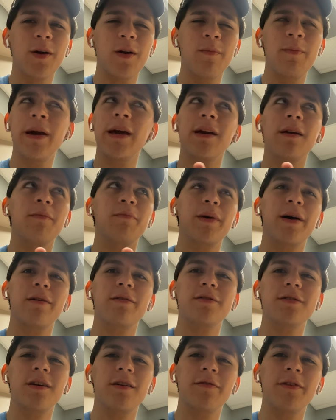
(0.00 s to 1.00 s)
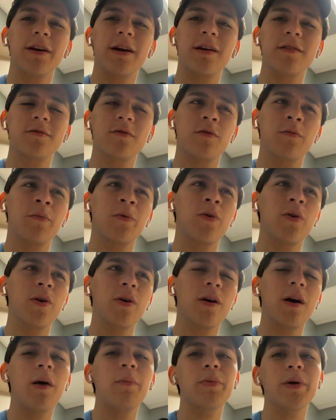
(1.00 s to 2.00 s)
making better stuff, I guess, or more
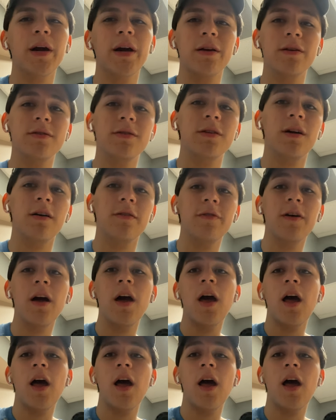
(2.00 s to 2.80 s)
complicated stuff.